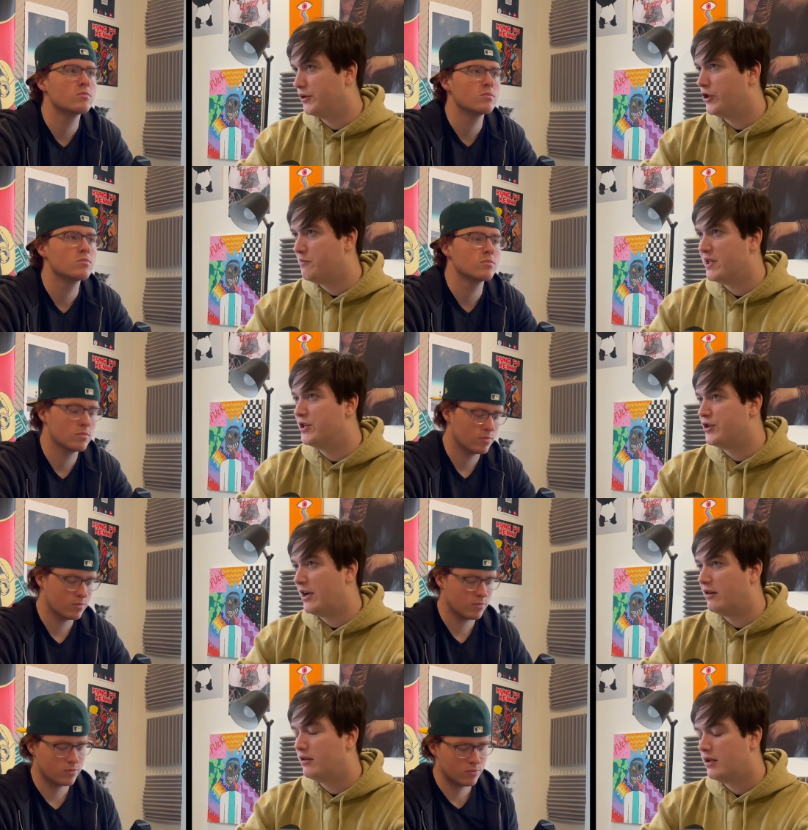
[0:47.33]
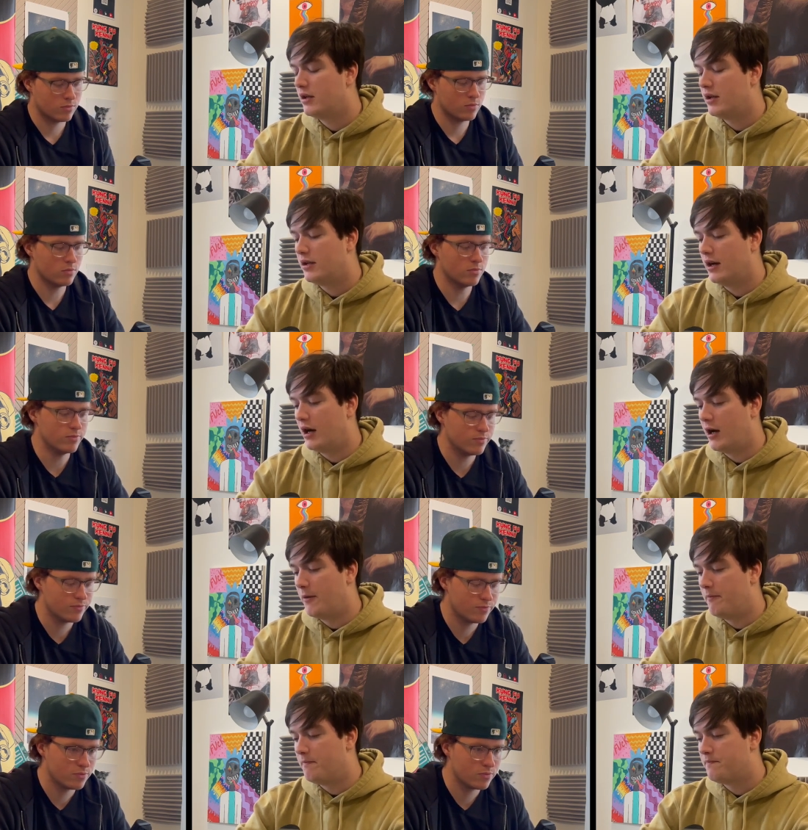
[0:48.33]
Speaker 1: shouldn't be in jail. Mm-hmm.
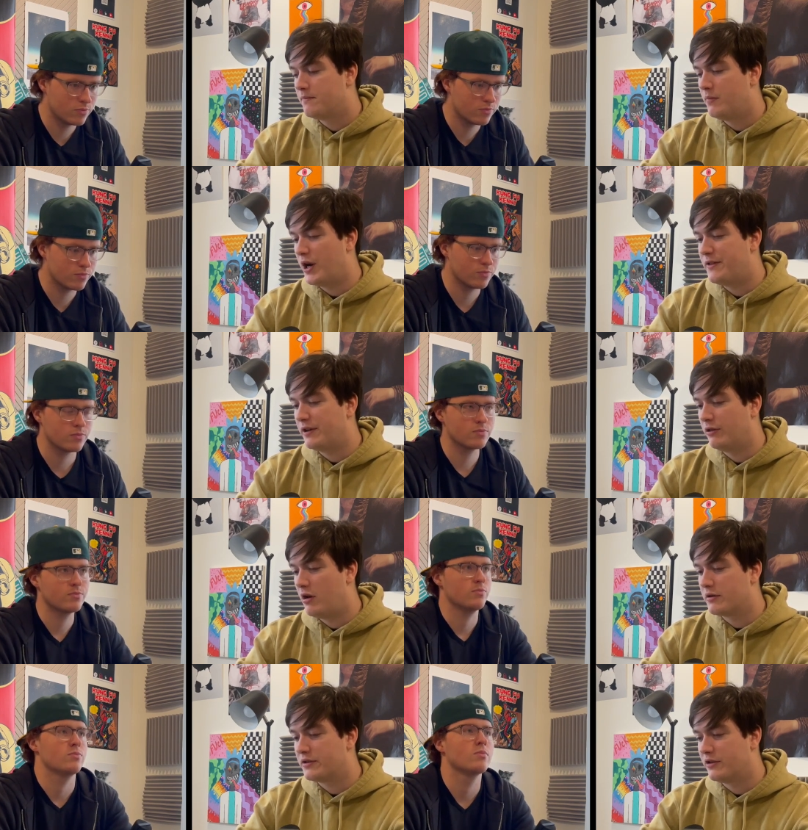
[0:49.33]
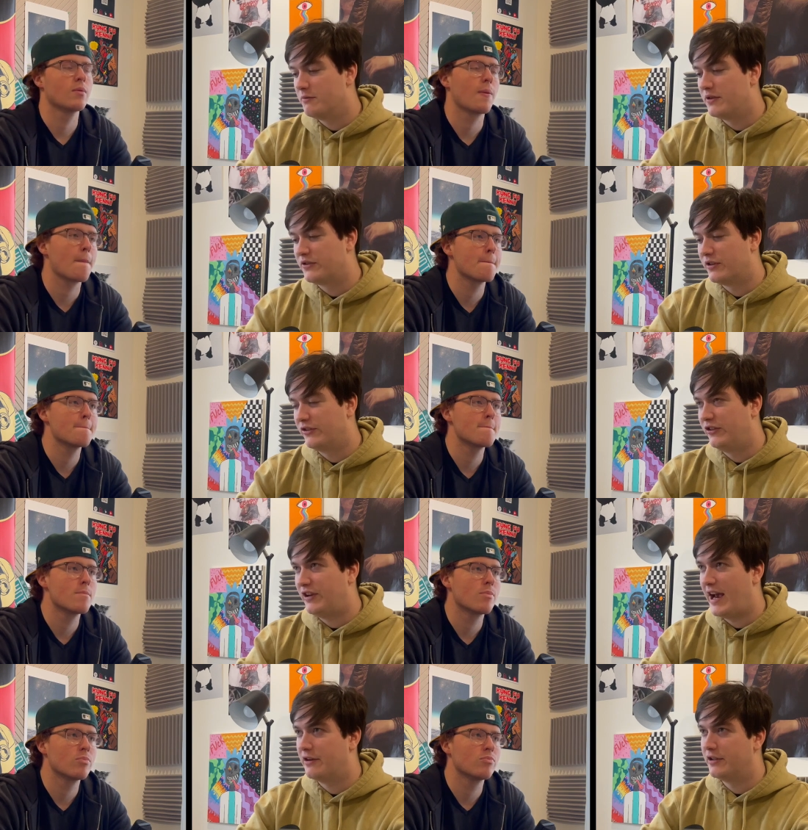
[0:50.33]
Um, but I think long-term, these are
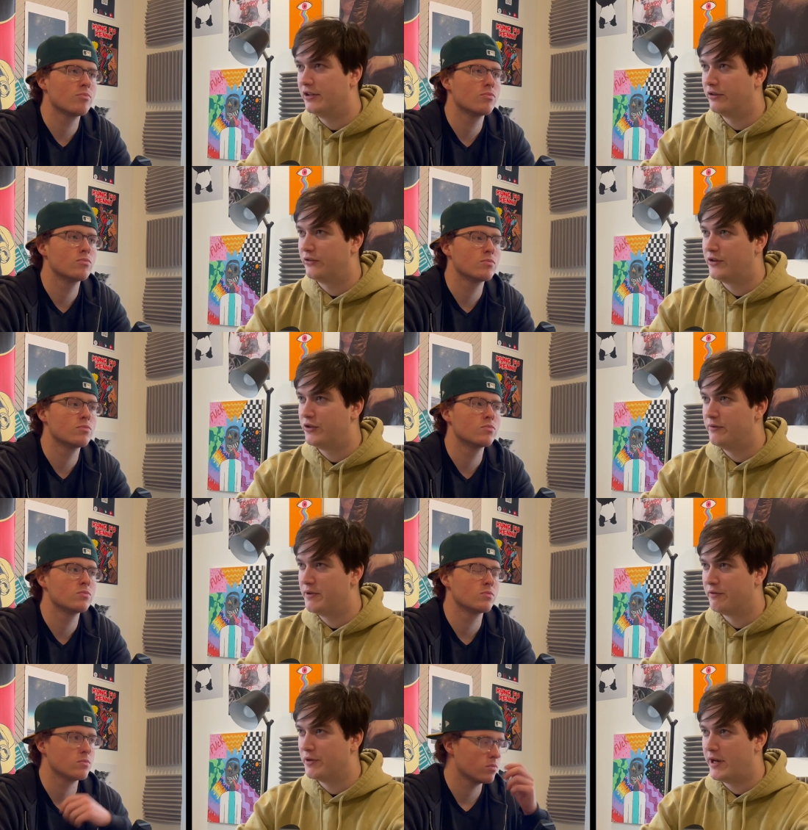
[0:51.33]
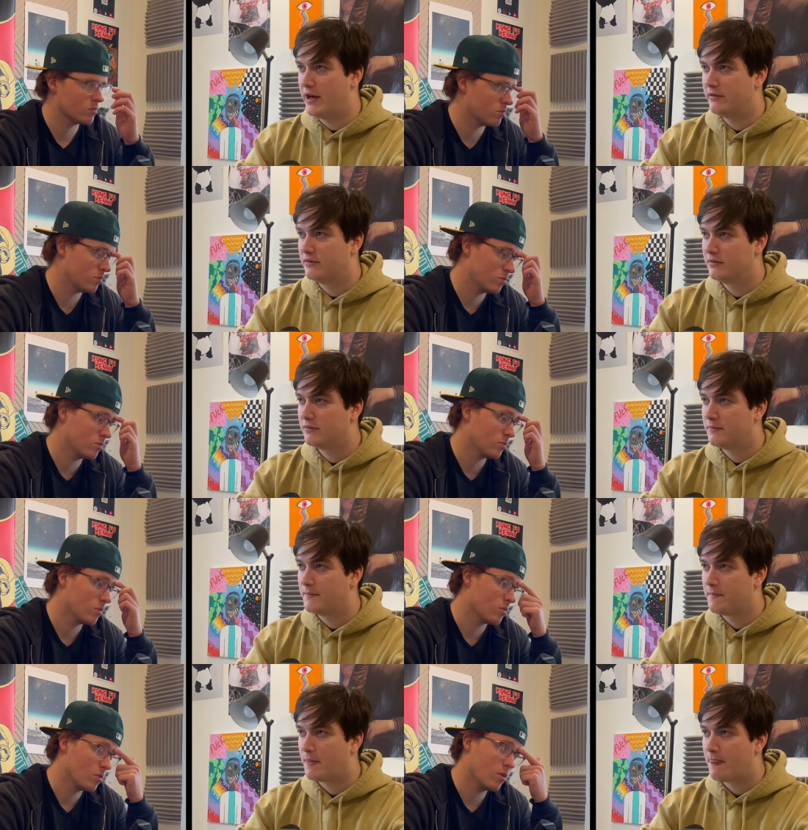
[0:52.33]
societal ills that should be rooted out.
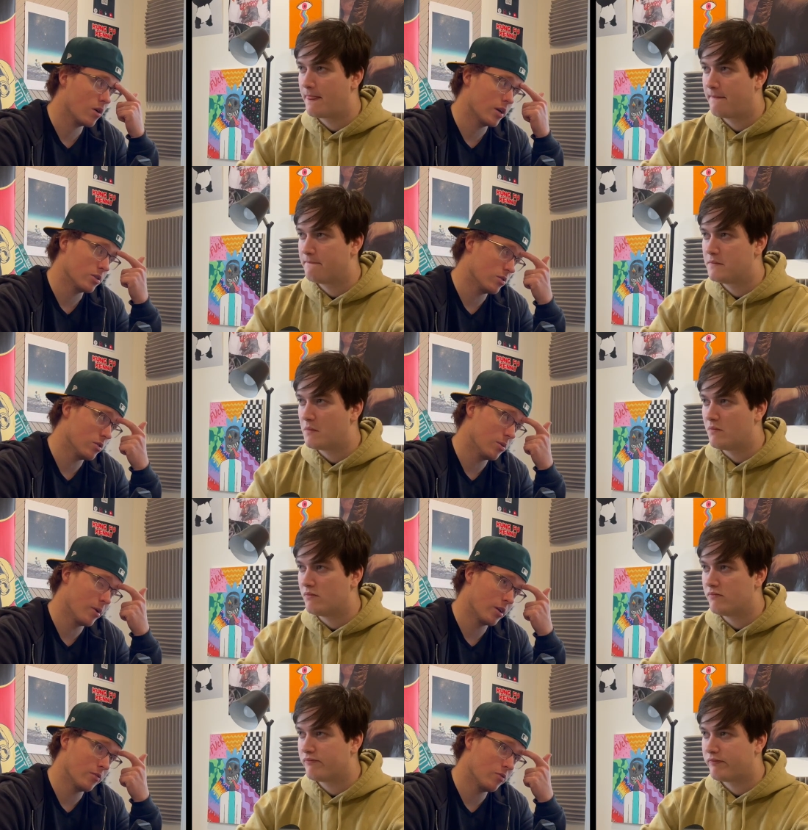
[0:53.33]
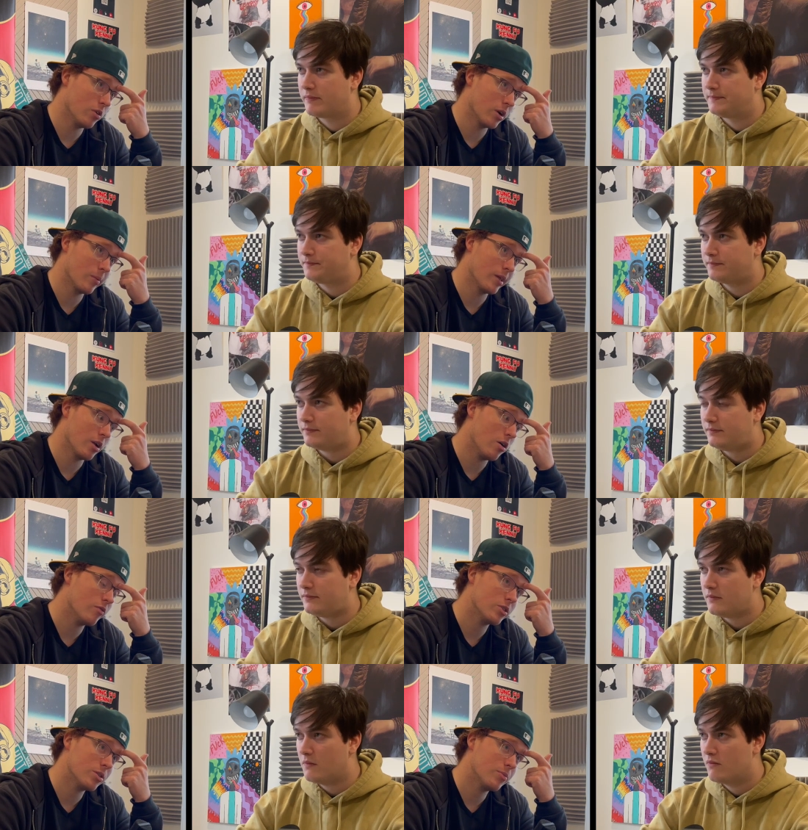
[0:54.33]
Speaker 2: Okay, so are you making a full argument that all
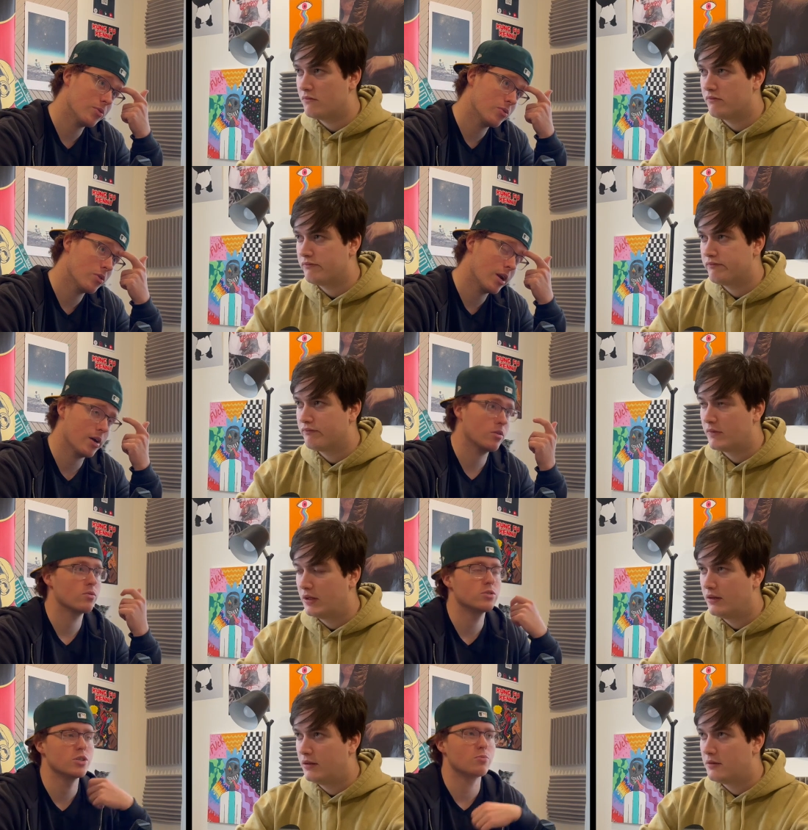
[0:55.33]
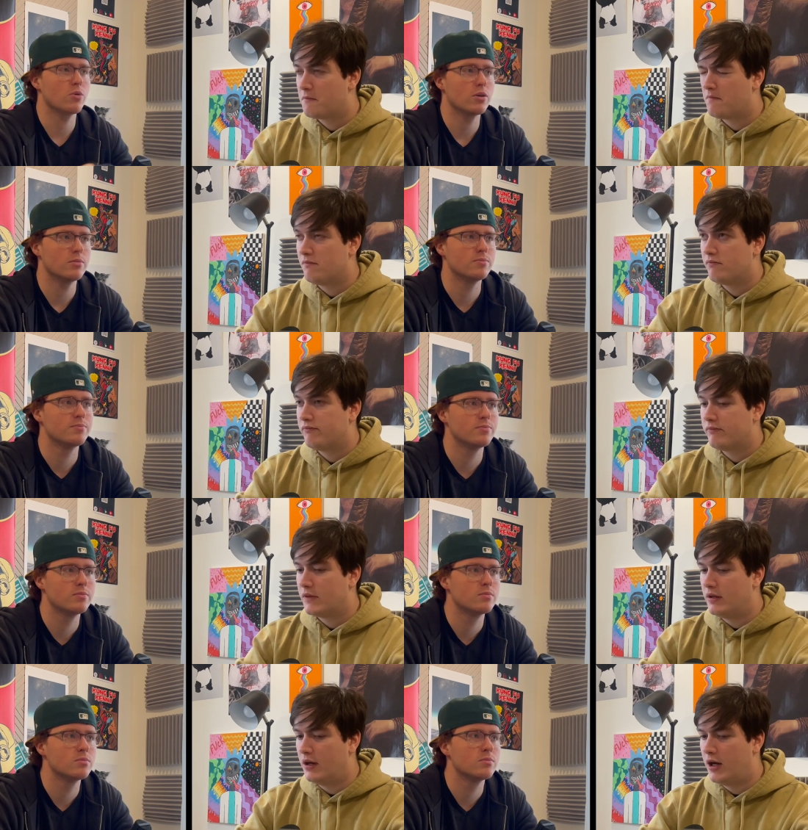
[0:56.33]
of it should be rooted out, or just porn?
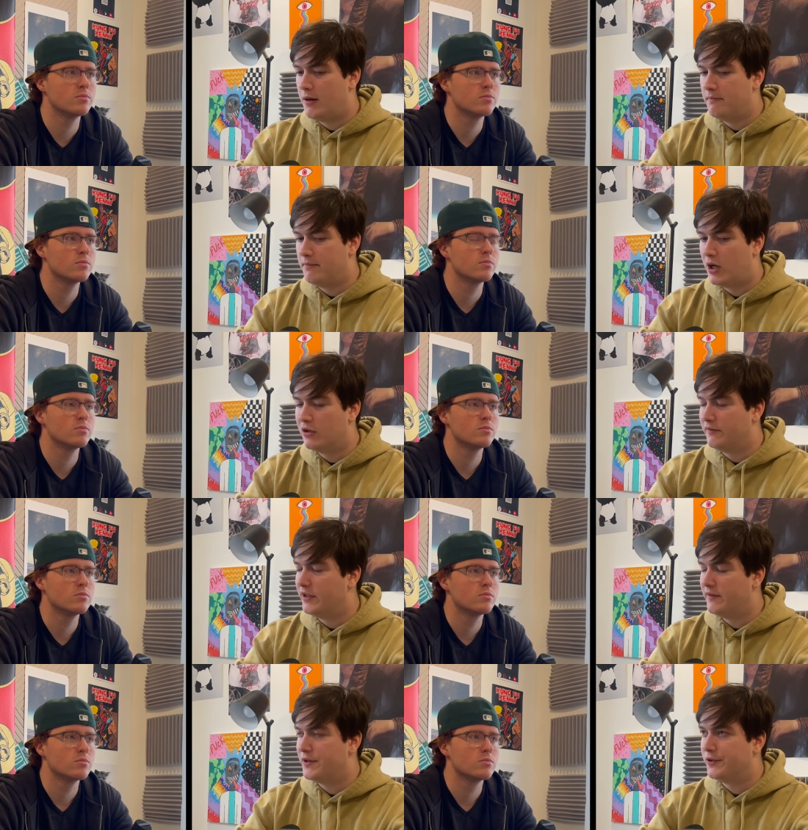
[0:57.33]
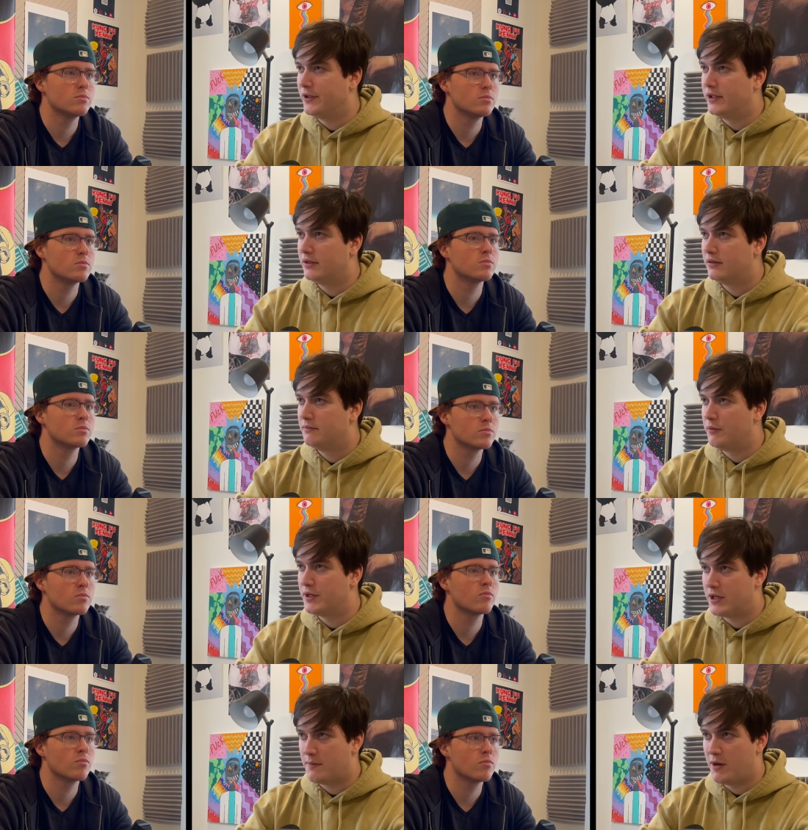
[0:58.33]
Speaker 1: Um, all of it, eventually. But we can talk